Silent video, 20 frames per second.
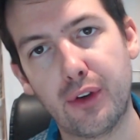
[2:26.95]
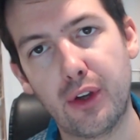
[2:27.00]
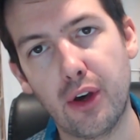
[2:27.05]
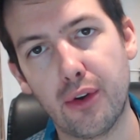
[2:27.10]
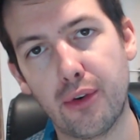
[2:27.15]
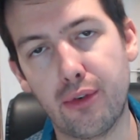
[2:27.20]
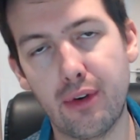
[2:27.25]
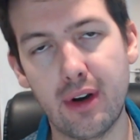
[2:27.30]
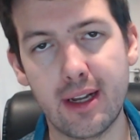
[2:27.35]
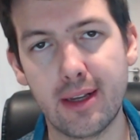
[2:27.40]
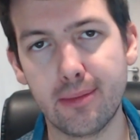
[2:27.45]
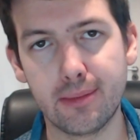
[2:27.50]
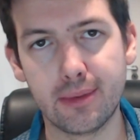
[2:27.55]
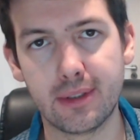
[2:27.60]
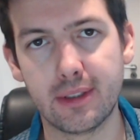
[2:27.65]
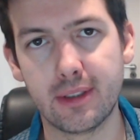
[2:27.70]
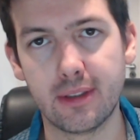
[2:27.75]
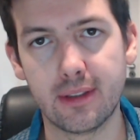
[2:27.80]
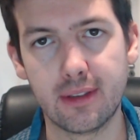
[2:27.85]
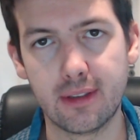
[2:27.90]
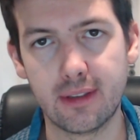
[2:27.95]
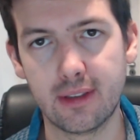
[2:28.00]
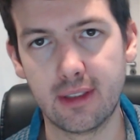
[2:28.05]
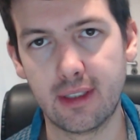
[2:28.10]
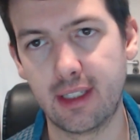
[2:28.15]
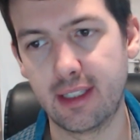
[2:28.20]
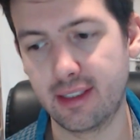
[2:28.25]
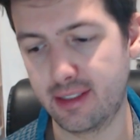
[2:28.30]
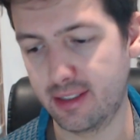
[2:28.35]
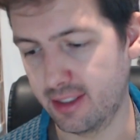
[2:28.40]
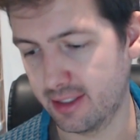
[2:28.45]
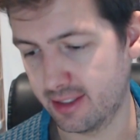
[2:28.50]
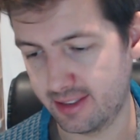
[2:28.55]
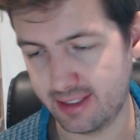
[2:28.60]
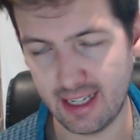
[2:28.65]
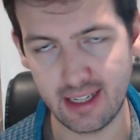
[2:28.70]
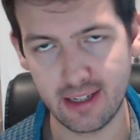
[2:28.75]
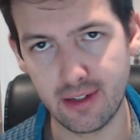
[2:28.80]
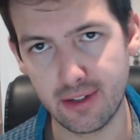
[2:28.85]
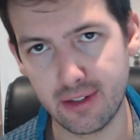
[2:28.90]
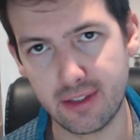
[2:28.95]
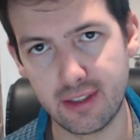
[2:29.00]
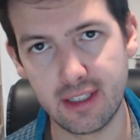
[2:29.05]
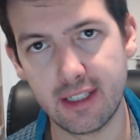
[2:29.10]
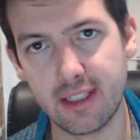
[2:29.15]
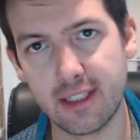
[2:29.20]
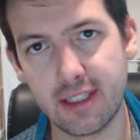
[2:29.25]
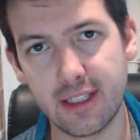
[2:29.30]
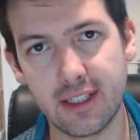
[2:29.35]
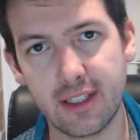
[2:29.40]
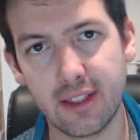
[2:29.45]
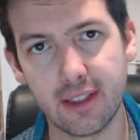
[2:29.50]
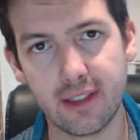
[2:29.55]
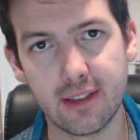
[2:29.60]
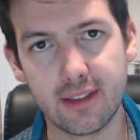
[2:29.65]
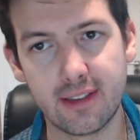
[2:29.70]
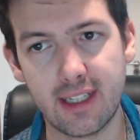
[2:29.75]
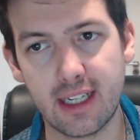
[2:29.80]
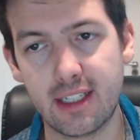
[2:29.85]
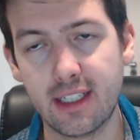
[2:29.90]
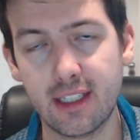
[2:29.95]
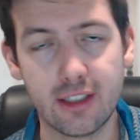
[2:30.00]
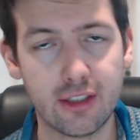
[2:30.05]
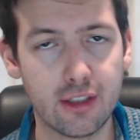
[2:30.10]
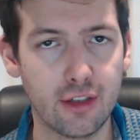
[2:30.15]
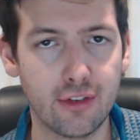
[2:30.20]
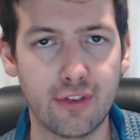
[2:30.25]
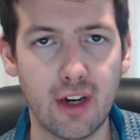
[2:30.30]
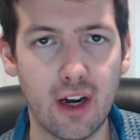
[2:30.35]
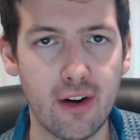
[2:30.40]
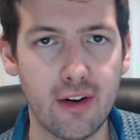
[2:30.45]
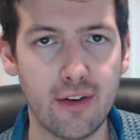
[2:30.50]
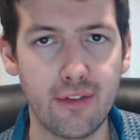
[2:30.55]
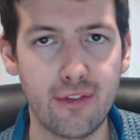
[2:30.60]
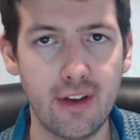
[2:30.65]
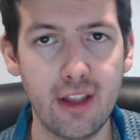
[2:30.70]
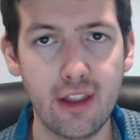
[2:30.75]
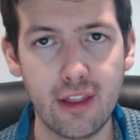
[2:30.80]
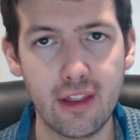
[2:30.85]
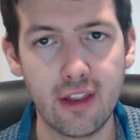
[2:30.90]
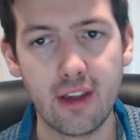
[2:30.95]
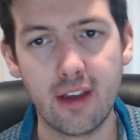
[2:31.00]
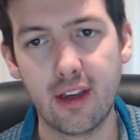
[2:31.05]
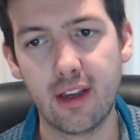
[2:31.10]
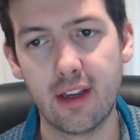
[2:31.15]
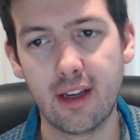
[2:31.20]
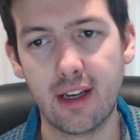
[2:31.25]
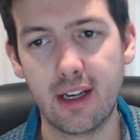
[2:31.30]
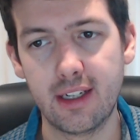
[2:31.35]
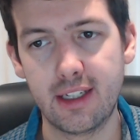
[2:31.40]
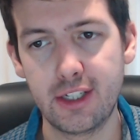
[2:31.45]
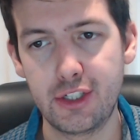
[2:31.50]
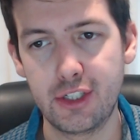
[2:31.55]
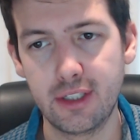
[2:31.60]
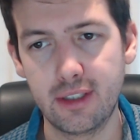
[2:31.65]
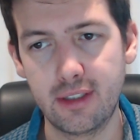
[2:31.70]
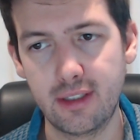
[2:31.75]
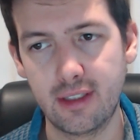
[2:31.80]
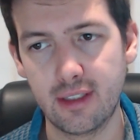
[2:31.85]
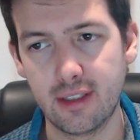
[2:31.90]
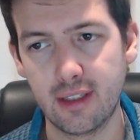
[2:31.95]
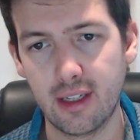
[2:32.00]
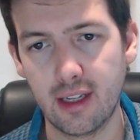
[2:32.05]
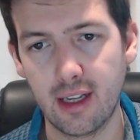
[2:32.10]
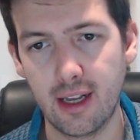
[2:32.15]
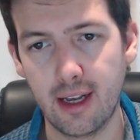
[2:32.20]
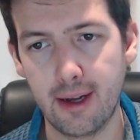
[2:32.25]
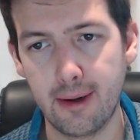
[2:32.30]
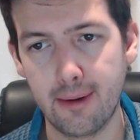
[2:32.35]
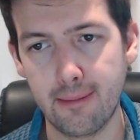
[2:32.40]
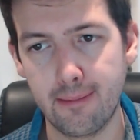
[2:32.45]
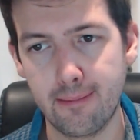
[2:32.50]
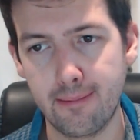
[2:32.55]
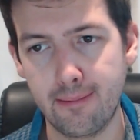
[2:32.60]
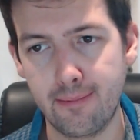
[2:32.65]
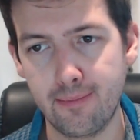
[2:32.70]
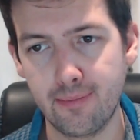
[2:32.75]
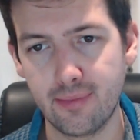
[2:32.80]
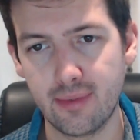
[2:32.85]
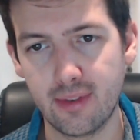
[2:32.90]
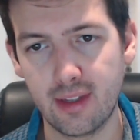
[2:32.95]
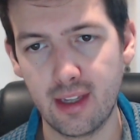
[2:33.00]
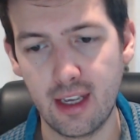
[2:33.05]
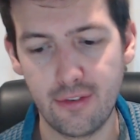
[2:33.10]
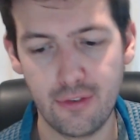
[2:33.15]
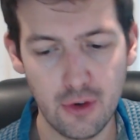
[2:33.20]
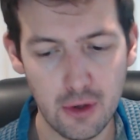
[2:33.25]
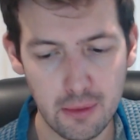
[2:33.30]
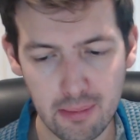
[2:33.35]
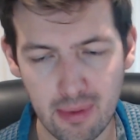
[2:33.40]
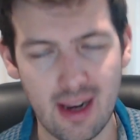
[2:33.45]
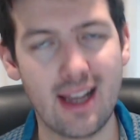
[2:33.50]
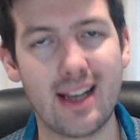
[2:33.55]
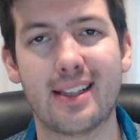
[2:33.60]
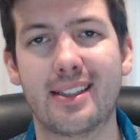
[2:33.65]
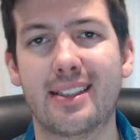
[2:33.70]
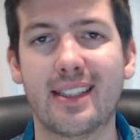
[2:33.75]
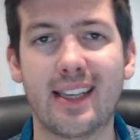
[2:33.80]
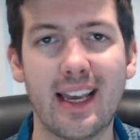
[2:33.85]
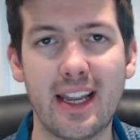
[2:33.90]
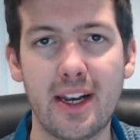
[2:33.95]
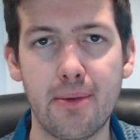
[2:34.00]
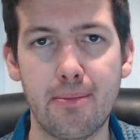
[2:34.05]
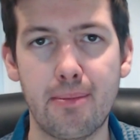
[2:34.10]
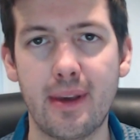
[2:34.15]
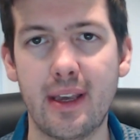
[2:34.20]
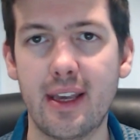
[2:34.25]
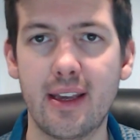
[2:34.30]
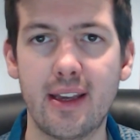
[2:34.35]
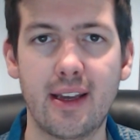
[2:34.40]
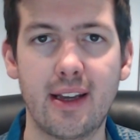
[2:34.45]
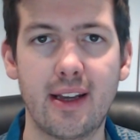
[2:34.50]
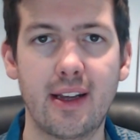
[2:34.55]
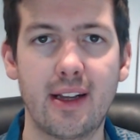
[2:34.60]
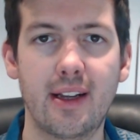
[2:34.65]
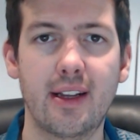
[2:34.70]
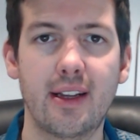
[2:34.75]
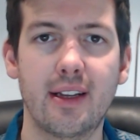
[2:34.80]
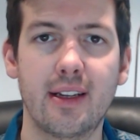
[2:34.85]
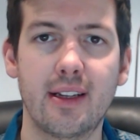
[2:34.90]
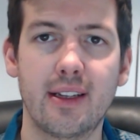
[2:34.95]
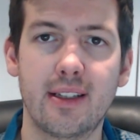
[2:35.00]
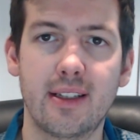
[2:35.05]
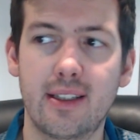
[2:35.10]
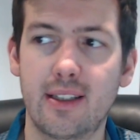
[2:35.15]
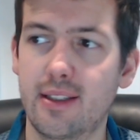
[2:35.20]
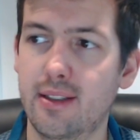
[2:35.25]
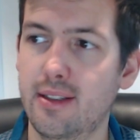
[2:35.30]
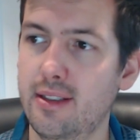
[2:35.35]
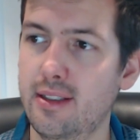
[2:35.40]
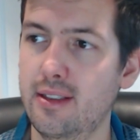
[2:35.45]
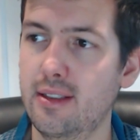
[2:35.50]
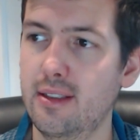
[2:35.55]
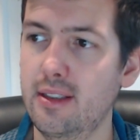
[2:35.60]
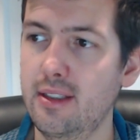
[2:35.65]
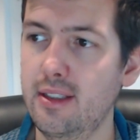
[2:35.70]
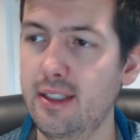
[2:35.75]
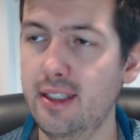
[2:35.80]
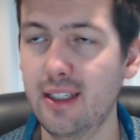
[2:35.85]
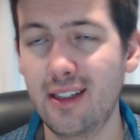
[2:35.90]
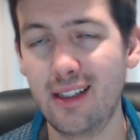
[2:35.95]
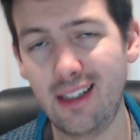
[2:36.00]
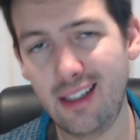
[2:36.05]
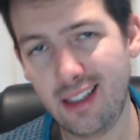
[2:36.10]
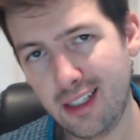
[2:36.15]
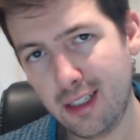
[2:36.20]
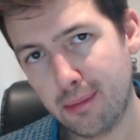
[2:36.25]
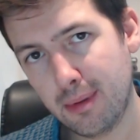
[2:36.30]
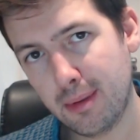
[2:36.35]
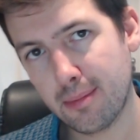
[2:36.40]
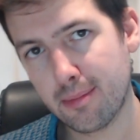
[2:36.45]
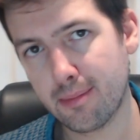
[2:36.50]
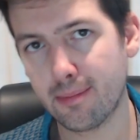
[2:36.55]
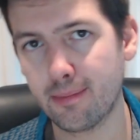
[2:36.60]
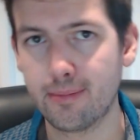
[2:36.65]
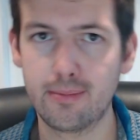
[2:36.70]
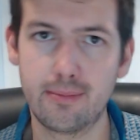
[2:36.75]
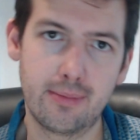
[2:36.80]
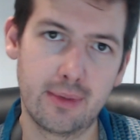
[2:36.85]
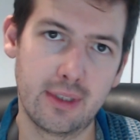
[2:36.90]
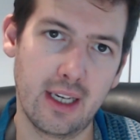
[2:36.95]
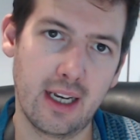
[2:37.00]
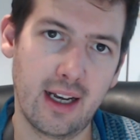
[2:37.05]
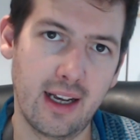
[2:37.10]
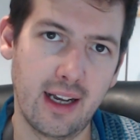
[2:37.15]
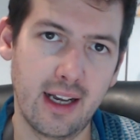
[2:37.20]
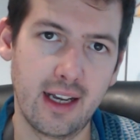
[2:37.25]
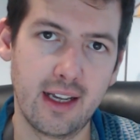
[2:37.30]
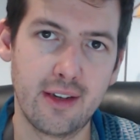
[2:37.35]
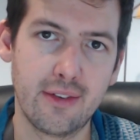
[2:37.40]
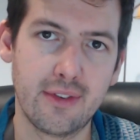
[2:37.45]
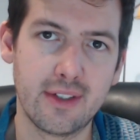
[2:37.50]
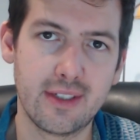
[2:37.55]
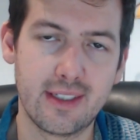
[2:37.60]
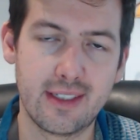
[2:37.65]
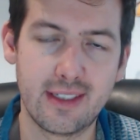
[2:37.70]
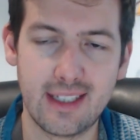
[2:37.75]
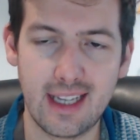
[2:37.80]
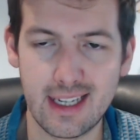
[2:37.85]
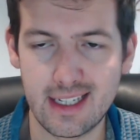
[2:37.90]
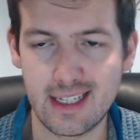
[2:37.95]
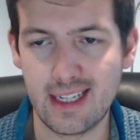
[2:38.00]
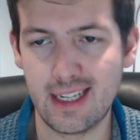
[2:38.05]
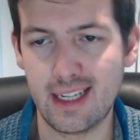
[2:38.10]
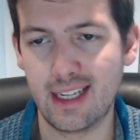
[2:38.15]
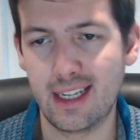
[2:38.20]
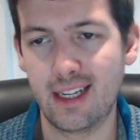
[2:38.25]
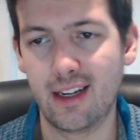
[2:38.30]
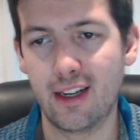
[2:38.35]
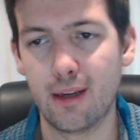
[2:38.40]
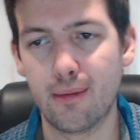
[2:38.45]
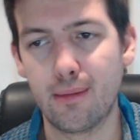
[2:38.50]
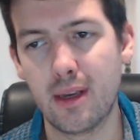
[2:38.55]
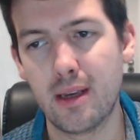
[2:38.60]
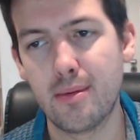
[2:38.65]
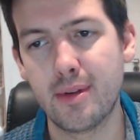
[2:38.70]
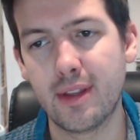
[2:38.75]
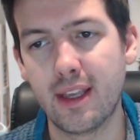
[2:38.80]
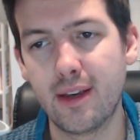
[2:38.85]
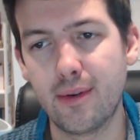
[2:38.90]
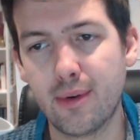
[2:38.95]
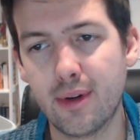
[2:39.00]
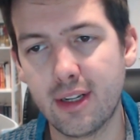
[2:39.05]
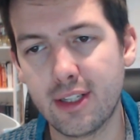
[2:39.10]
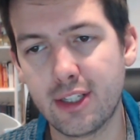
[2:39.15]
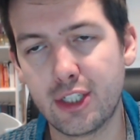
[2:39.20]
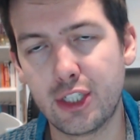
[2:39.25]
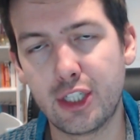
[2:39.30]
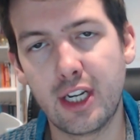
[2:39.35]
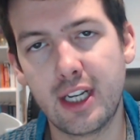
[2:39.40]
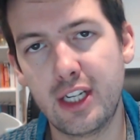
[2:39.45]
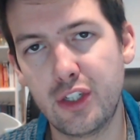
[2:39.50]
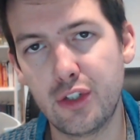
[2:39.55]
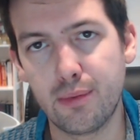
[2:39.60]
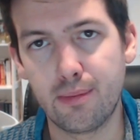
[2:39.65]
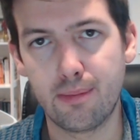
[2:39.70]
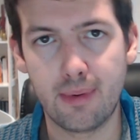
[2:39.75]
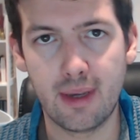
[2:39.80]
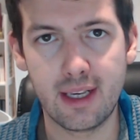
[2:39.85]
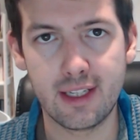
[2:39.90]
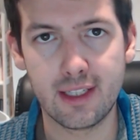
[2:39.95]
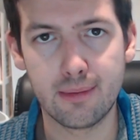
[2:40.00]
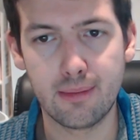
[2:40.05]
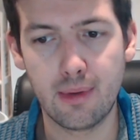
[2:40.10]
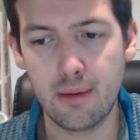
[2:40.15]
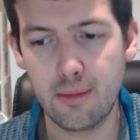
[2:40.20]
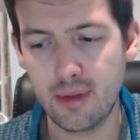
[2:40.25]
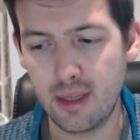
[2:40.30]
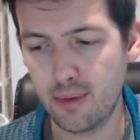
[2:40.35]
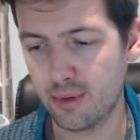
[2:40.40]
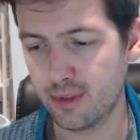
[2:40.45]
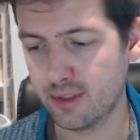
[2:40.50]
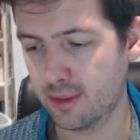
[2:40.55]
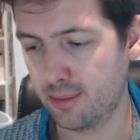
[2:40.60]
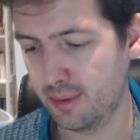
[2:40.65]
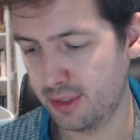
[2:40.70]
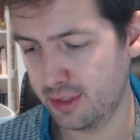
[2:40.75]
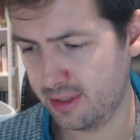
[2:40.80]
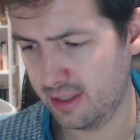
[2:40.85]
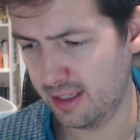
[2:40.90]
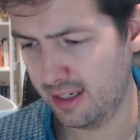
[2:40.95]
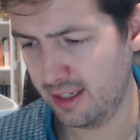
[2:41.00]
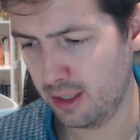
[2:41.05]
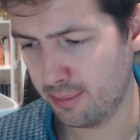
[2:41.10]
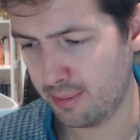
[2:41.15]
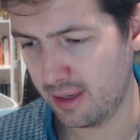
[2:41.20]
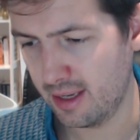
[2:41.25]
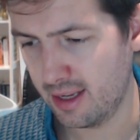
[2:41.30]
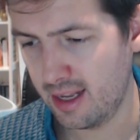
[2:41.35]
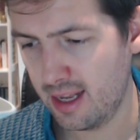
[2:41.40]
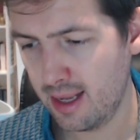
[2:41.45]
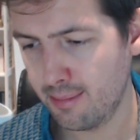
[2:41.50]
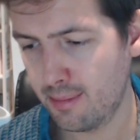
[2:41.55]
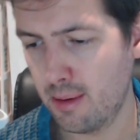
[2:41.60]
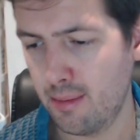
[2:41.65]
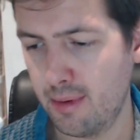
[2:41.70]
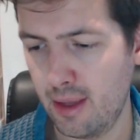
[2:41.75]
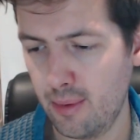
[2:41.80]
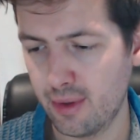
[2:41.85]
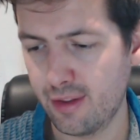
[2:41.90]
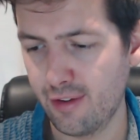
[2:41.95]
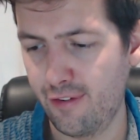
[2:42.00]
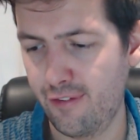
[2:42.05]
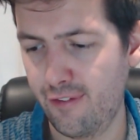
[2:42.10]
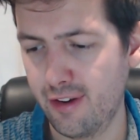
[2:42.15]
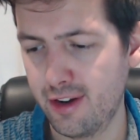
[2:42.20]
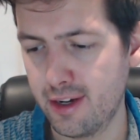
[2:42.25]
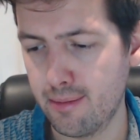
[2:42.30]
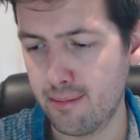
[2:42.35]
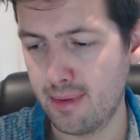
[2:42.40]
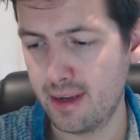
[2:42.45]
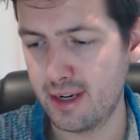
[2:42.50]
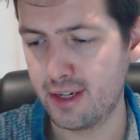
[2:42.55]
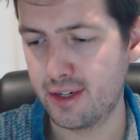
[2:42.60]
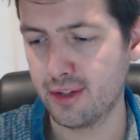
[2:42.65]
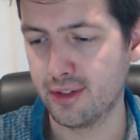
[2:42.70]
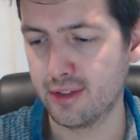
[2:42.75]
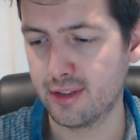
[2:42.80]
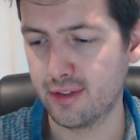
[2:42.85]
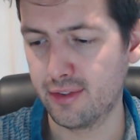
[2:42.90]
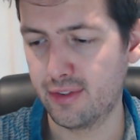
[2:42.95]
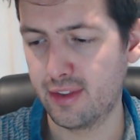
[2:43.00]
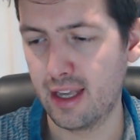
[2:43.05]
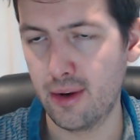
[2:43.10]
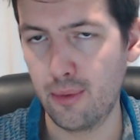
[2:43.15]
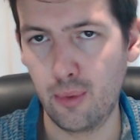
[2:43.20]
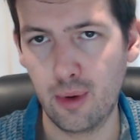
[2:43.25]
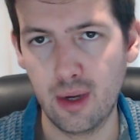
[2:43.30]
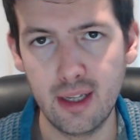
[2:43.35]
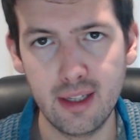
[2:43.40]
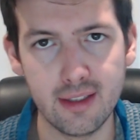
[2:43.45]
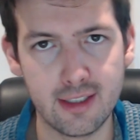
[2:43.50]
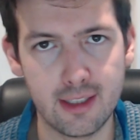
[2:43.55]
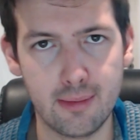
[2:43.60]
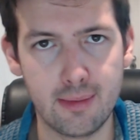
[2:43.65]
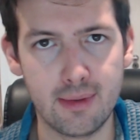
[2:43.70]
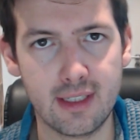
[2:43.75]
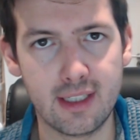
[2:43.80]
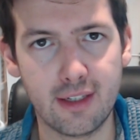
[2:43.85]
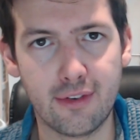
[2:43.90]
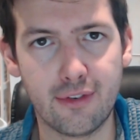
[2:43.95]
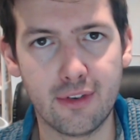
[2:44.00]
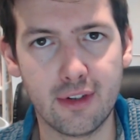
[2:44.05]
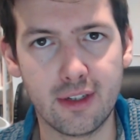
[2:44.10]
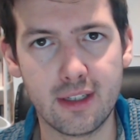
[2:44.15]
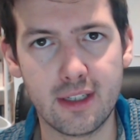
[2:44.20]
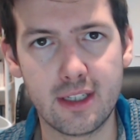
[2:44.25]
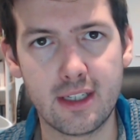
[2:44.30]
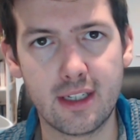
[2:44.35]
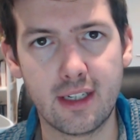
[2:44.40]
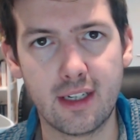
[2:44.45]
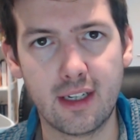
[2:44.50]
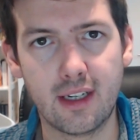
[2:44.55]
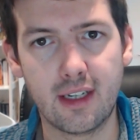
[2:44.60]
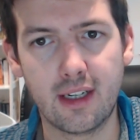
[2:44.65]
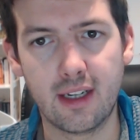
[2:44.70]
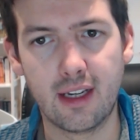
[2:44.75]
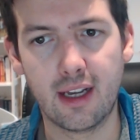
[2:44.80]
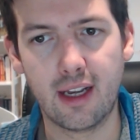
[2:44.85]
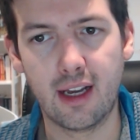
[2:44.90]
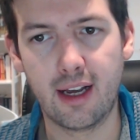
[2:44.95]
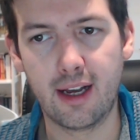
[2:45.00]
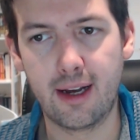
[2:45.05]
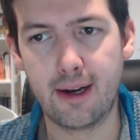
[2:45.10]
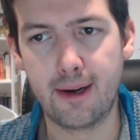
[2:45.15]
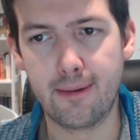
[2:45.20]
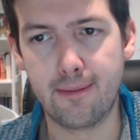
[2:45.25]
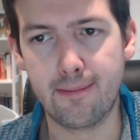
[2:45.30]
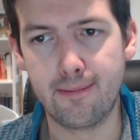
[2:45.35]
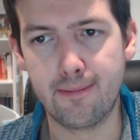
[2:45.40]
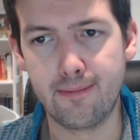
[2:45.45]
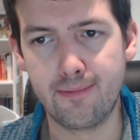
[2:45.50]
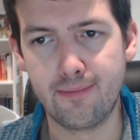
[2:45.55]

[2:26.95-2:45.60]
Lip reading: Realms is your standard D&D setting so far in 5th edition. If your players are getting a bit, a little bit tired of the setting, maybe they want a change of pace, maybe they want something just a little bit, maybe they want the fundamentals of their world to be different, then,